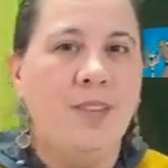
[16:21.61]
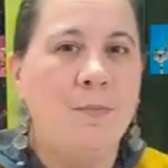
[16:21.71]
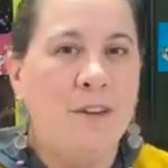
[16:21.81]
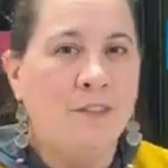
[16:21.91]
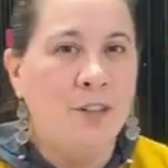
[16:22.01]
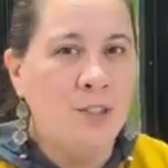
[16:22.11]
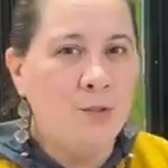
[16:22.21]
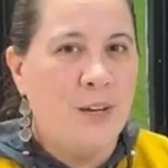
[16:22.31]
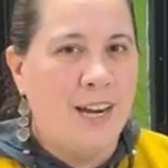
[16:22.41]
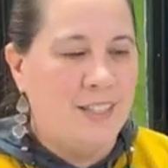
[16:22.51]
But
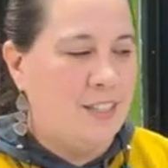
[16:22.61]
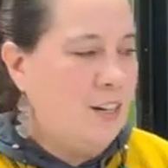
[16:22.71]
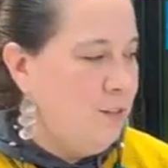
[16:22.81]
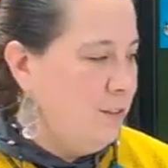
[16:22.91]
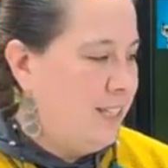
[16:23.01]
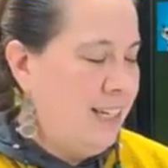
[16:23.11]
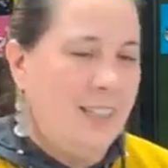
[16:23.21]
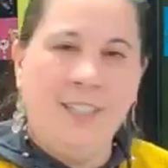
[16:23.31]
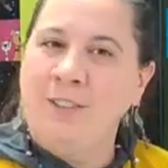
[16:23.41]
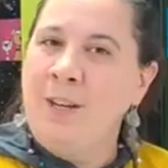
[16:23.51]
first, we got to start with
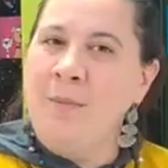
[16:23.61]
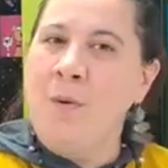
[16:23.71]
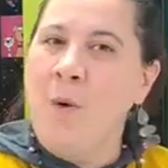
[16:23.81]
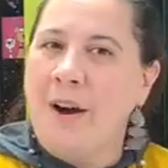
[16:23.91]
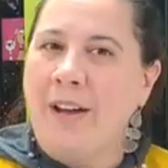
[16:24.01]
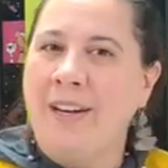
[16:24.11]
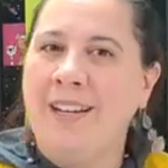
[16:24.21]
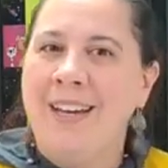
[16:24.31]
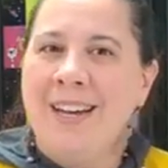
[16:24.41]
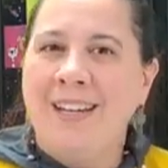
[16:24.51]
daily deal number one.
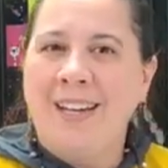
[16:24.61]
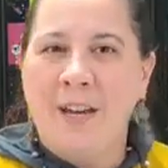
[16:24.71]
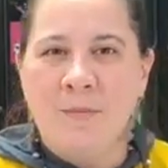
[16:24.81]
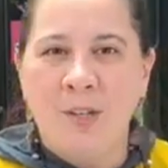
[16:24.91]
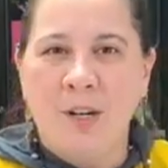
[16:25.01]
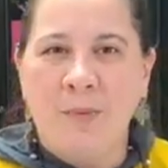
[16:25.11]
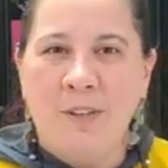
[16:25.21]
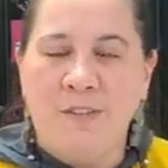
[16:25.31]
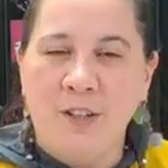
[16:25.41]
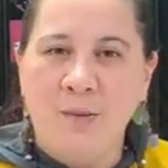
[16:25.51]
Kim's going to be
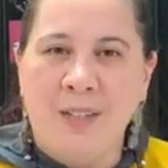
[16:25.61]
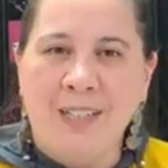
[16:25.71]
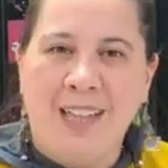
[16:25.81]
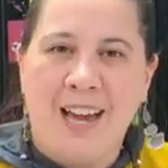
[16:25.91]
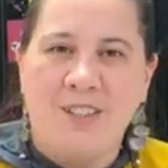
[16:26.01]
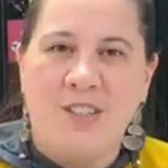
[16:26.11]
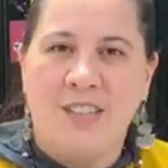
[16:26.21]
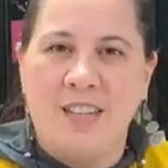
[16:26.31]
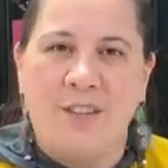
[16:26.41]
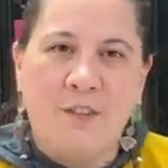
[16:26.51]
the first one in line. She
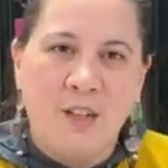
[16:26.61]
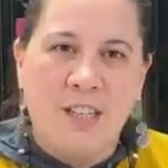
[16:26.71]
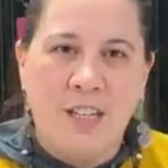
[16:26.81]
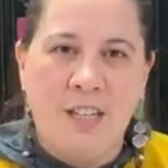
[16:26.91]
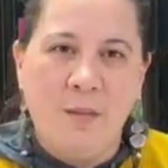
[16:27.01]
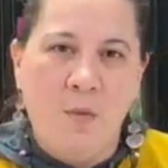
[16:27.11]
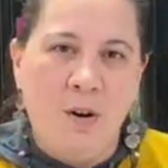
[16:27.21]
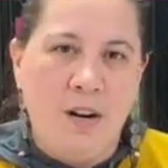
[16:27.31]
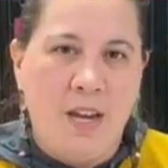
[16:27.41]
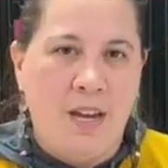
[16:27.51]
says, first thing in the
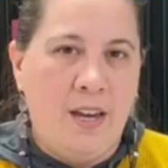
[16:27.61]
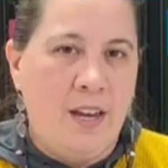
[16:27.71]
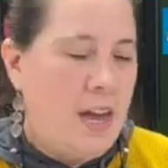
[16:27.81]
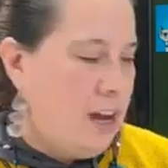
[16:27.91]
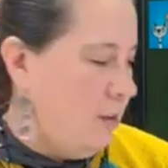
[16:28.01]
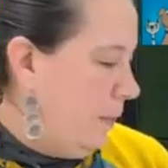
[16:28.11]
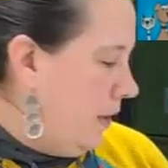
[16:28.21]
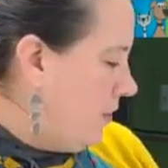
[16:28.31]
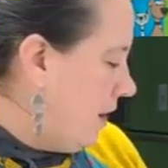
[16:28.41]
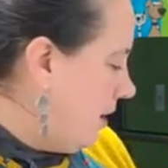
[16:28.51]
morning, I'll
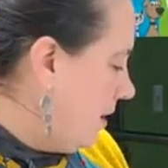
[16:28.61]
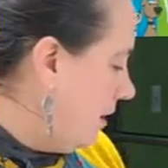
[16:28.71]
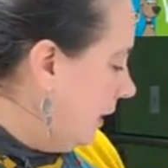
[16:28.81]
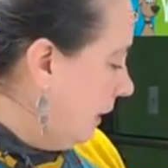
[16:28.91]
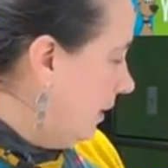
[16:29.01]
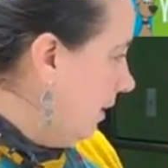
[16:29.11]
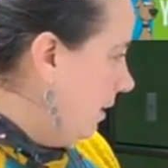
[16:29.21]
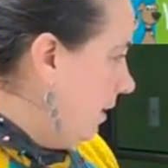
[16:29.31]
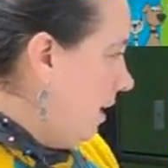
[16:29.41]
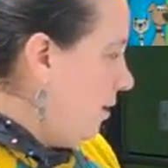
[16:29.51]
be there.
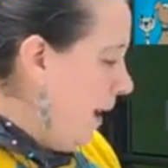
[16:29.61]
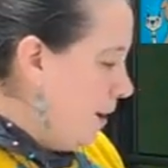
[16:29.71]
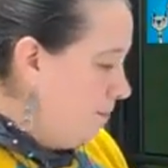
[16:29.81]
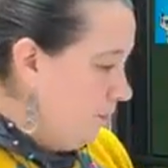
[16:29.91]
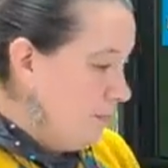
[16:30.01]
Okay.